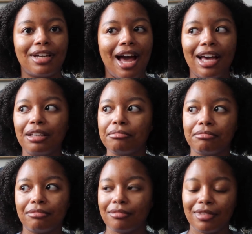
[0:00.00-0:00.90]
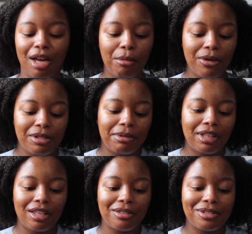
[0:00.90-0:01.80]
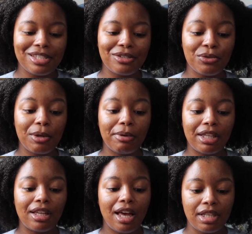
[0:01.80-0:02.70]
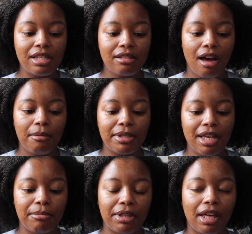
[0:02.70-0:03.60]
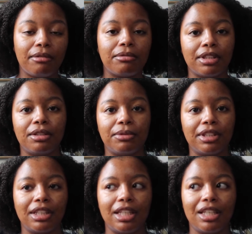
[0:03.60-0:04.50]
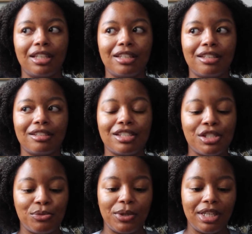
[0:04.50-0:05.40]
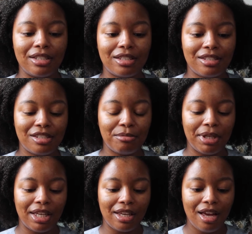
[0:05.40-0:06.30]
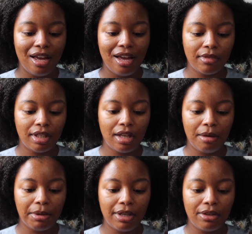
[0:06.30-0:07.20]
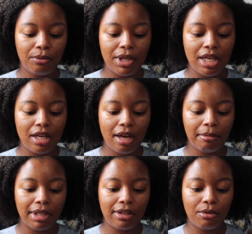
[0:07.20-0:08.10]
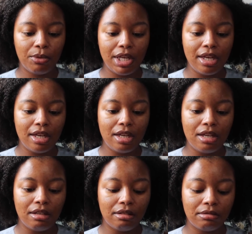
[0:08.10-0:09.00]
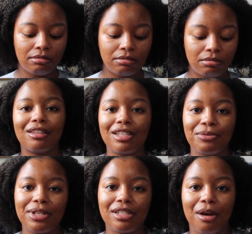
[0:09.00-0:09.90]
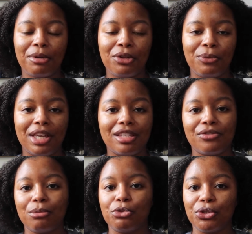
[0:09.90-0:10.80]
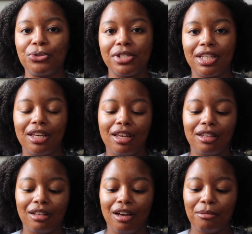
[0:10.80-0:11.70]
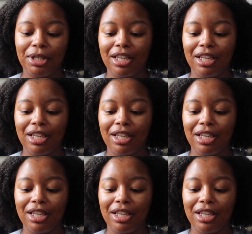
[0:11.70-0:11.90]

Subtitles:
I'm always gonna be like, oh, it's so sweet, but these comments have been like really, really sweet to me. Comment of the week, comment of the week. This week's comment of the week is from Drewski, and the comment